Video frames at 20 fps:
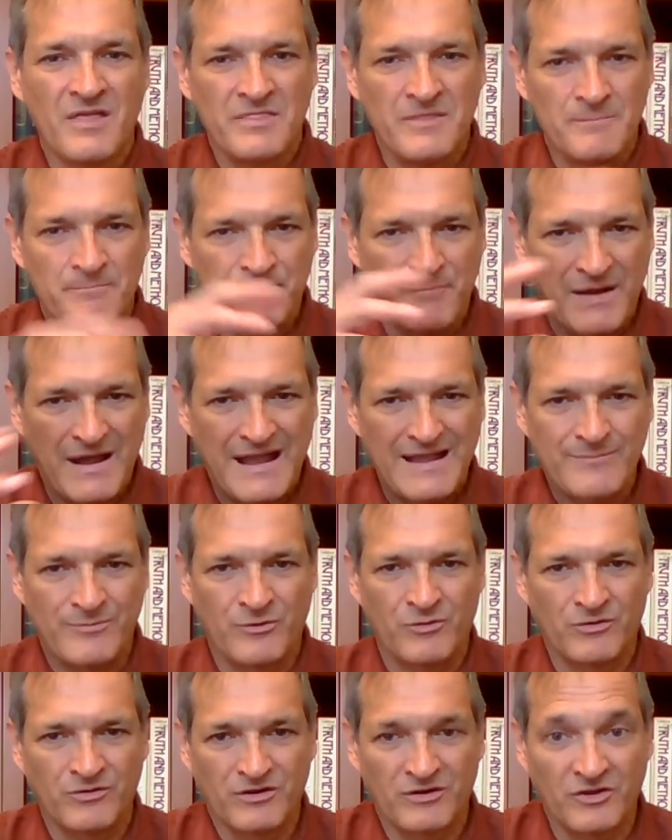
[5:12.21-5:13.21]
The
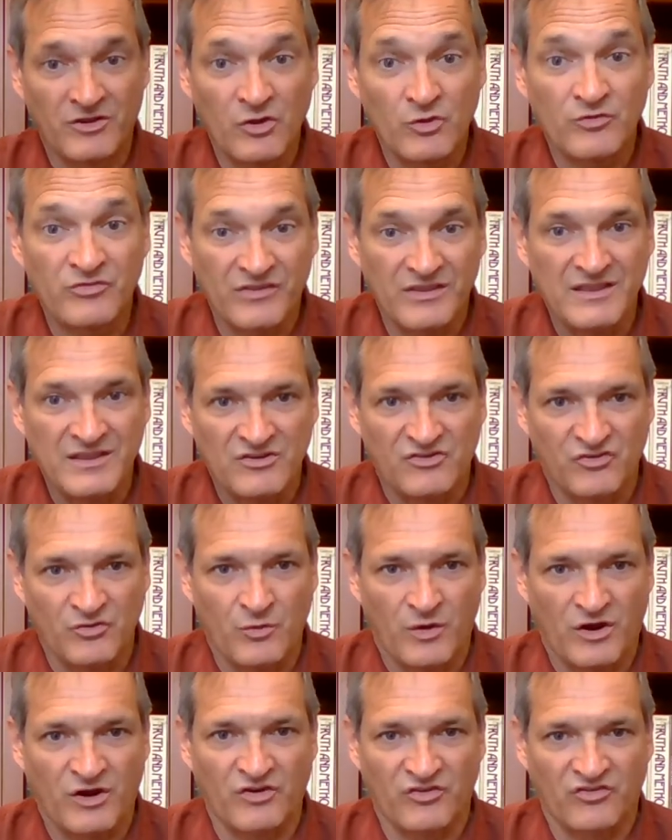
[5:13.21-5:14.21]
Bible goes
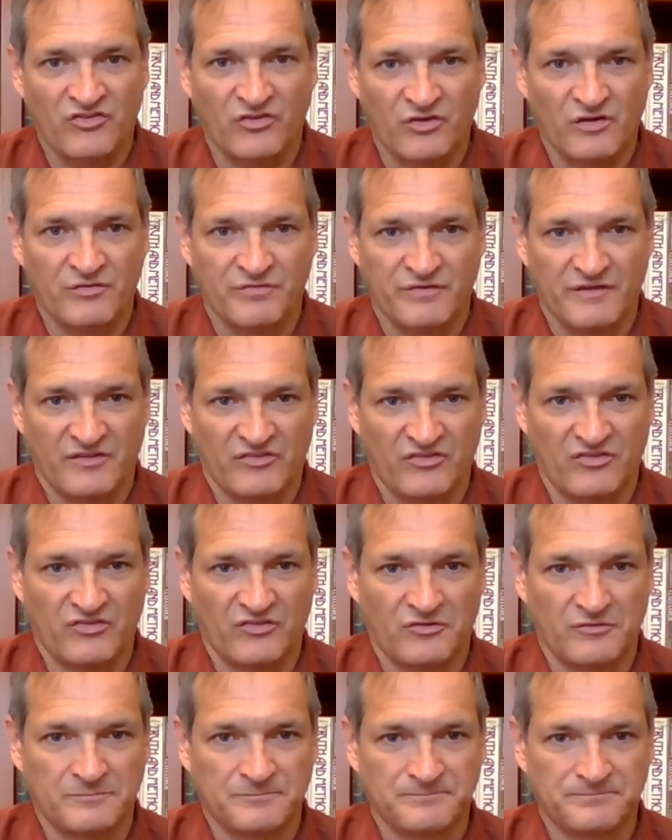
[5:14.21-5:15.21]
into our
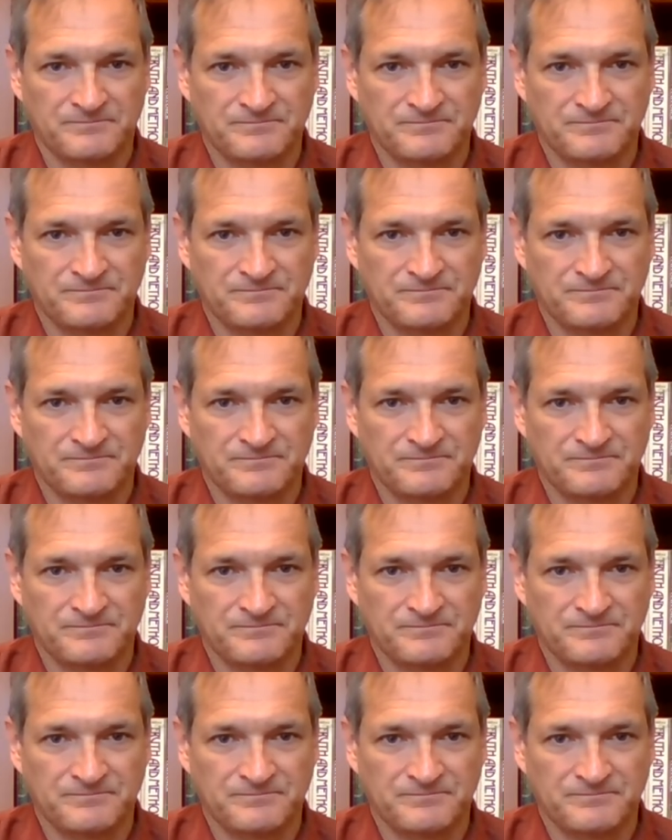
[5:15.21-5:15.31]
surface,